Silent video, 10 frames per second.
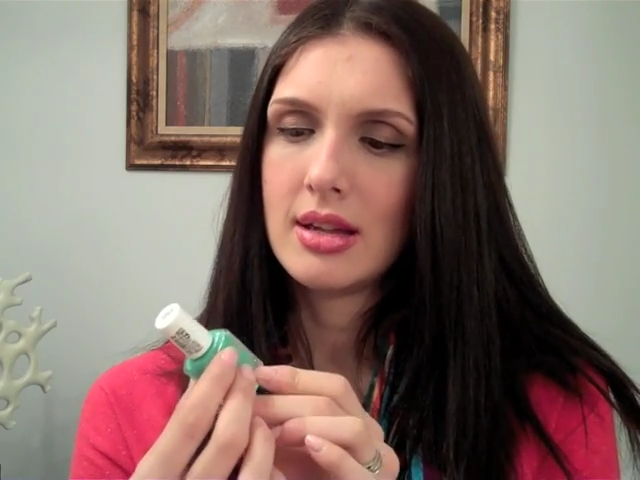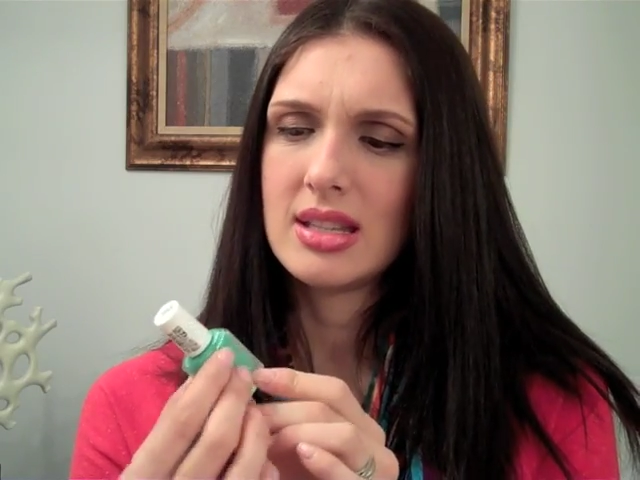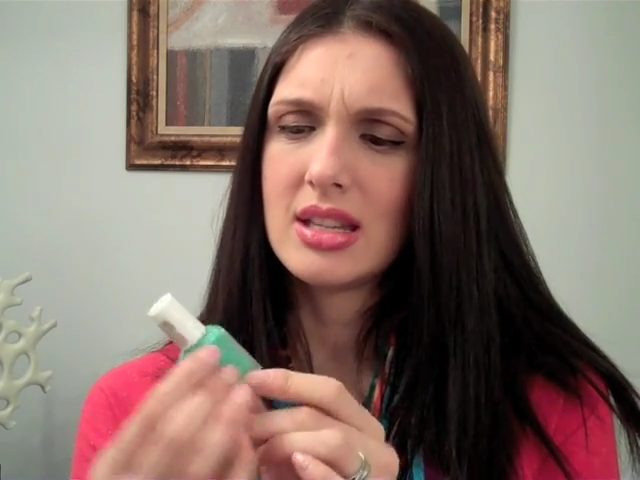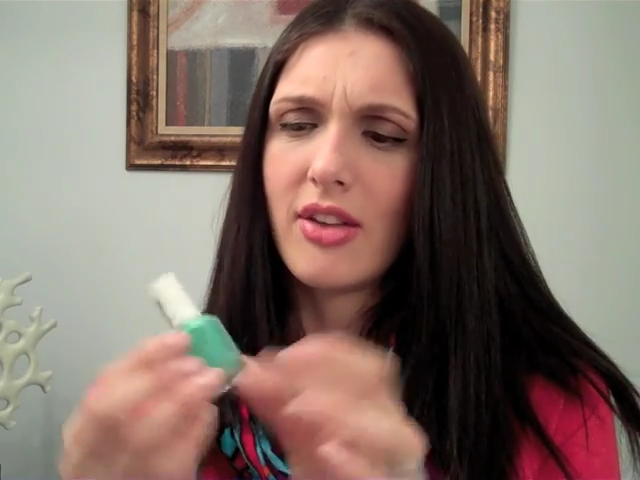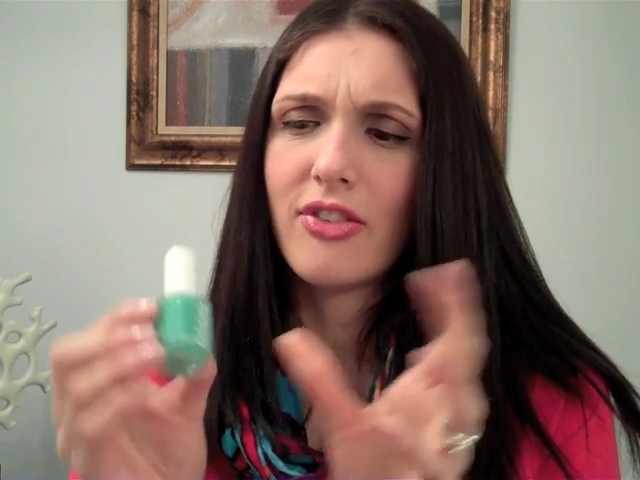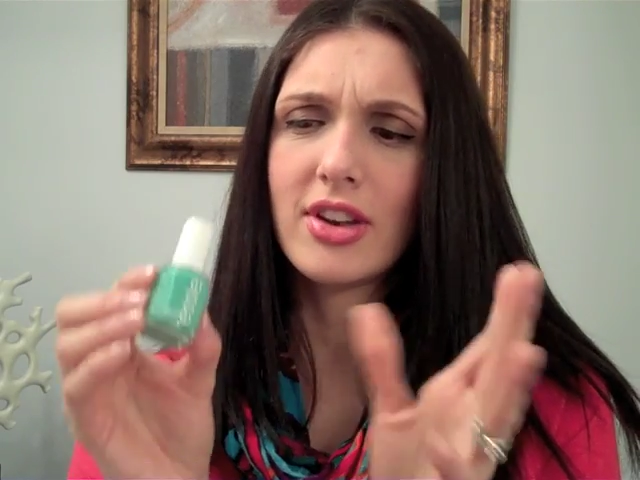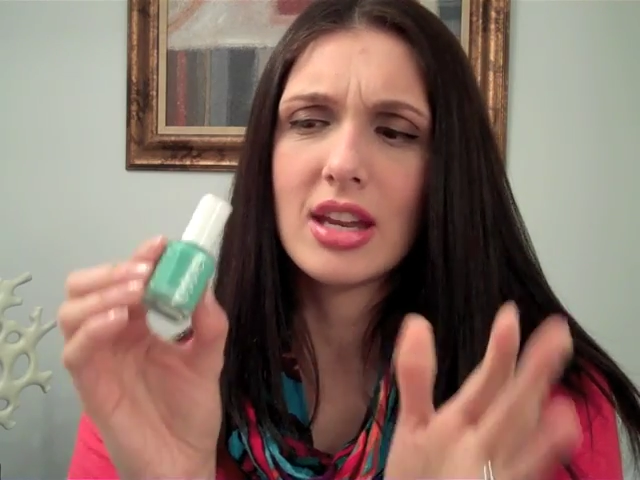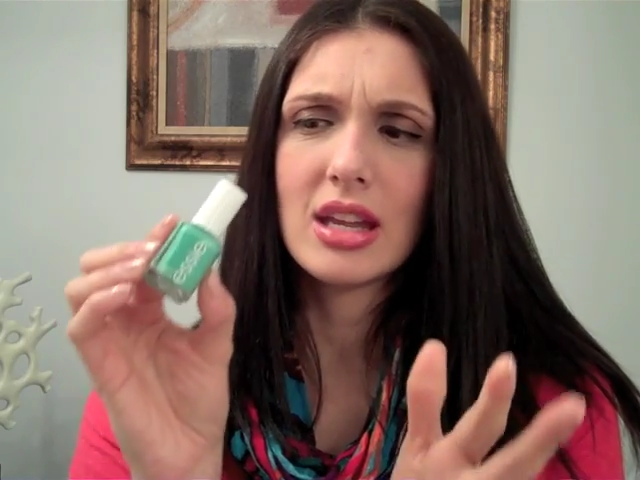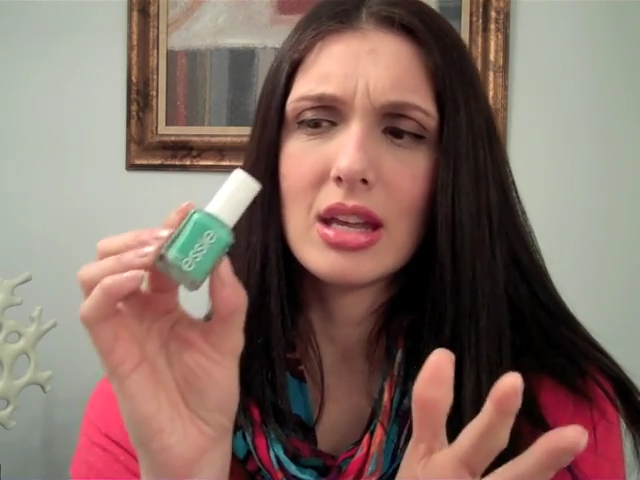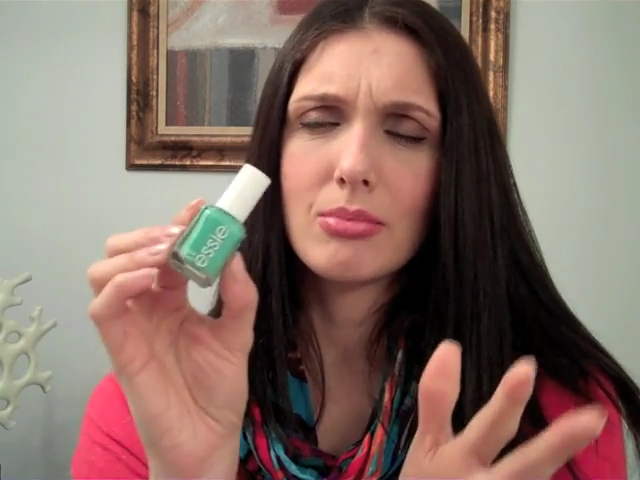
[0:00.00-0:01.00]

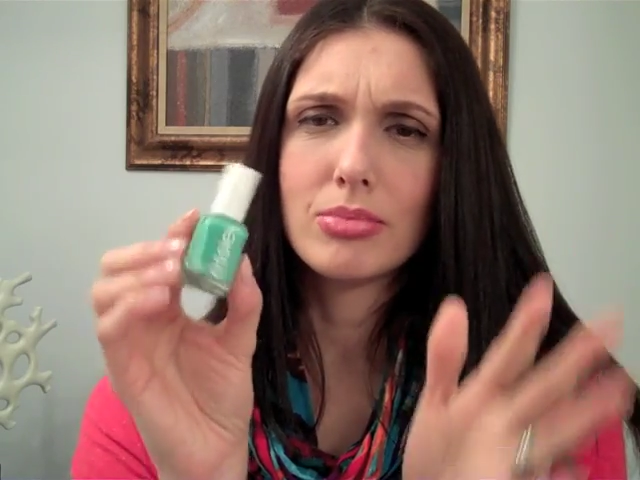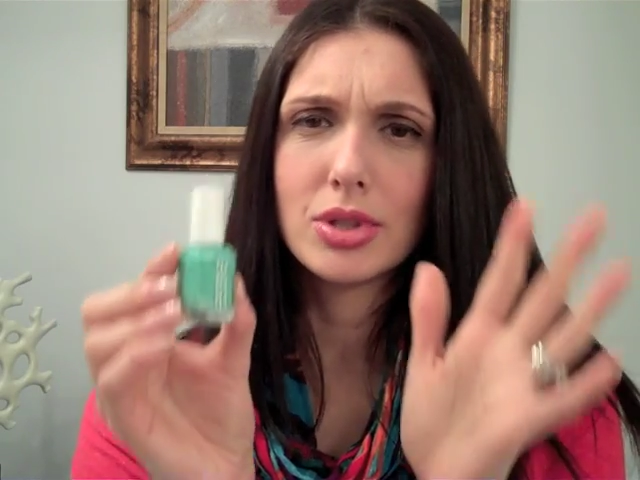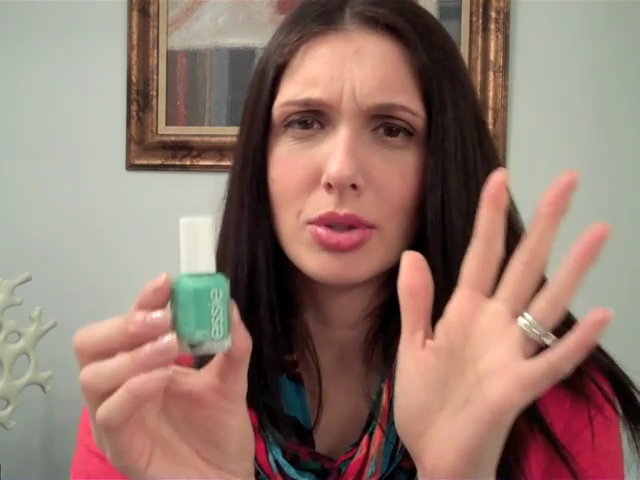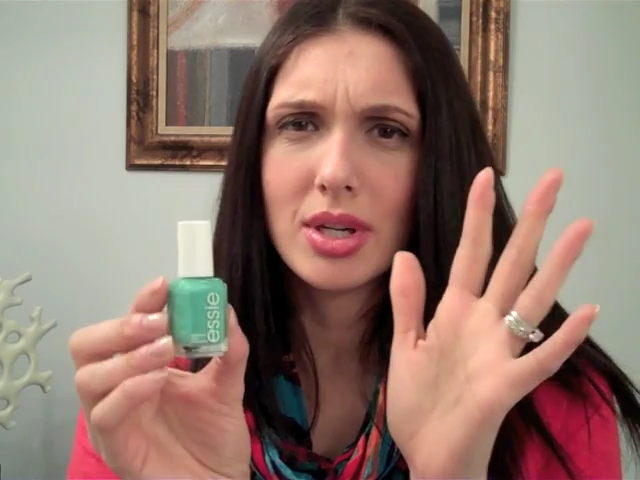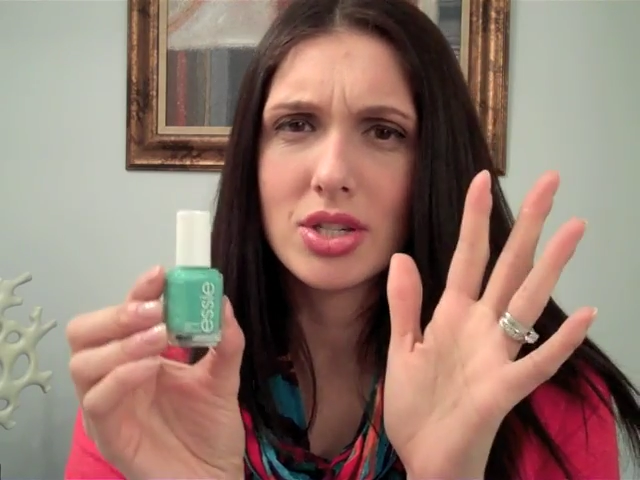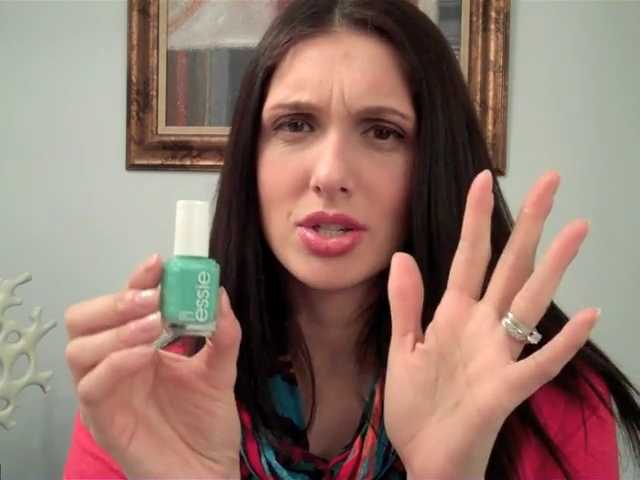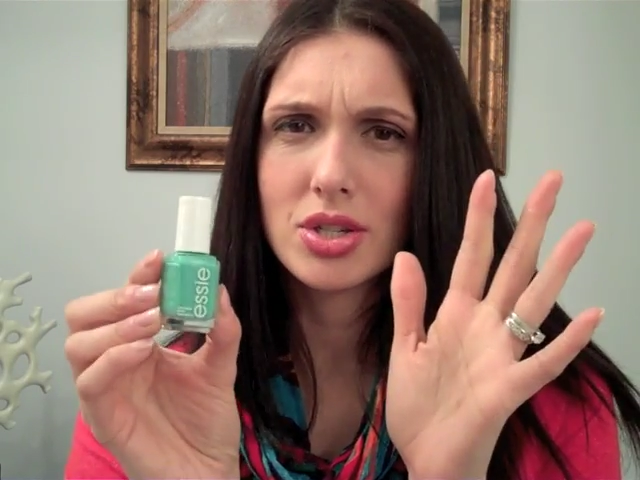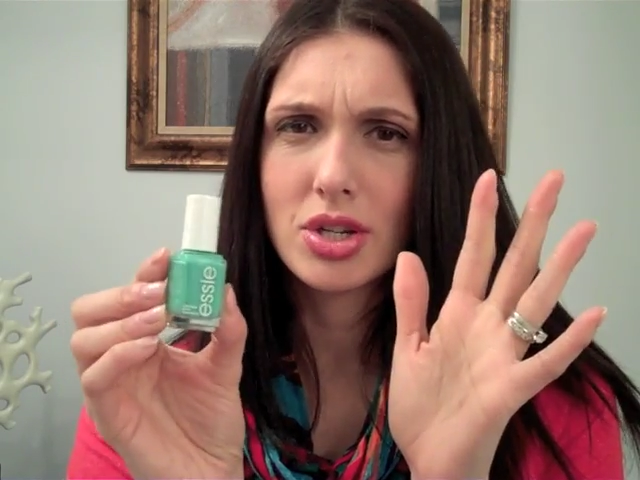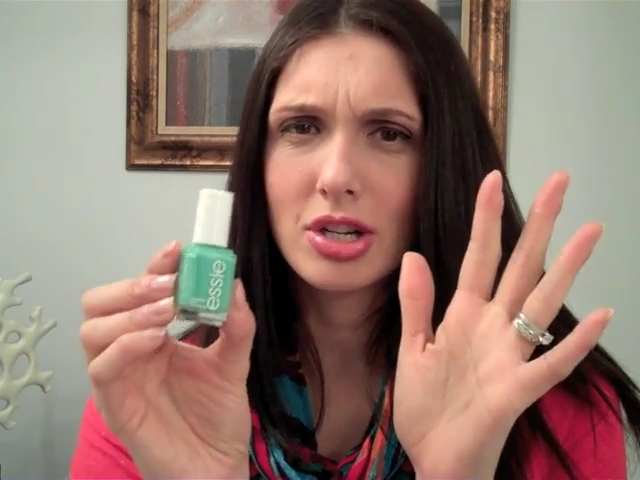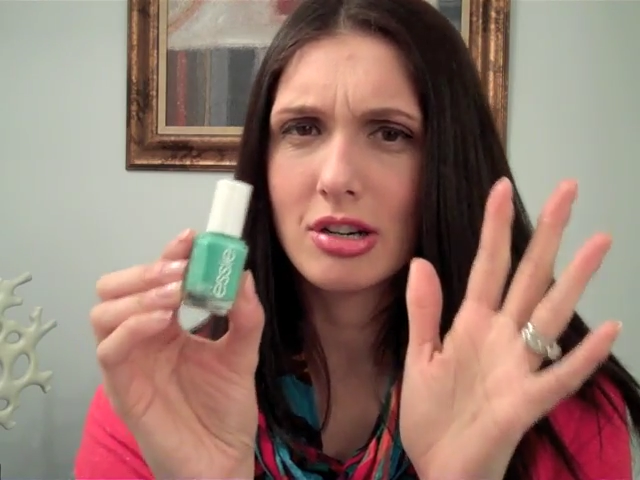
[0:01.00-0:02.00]
Tiffany bluish